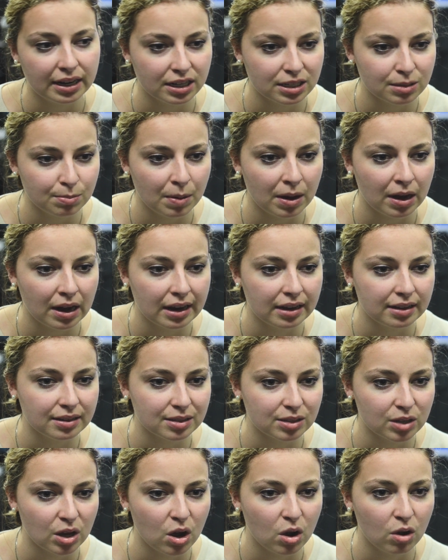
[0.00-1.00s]
experience.
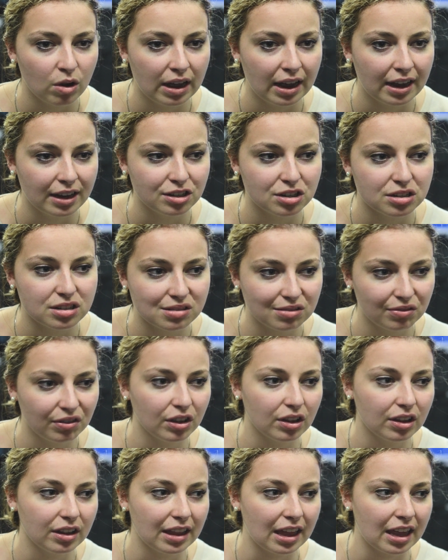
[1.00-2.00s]
So I just
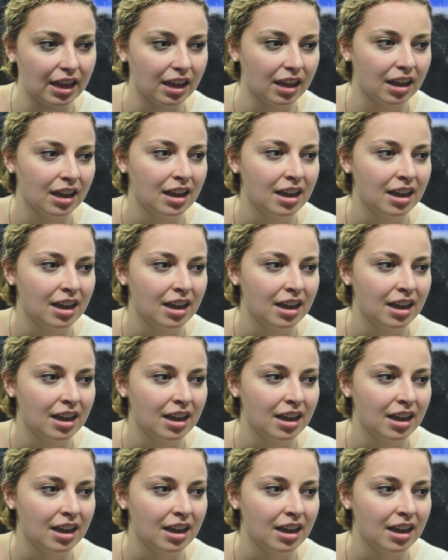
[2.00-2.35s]
feel like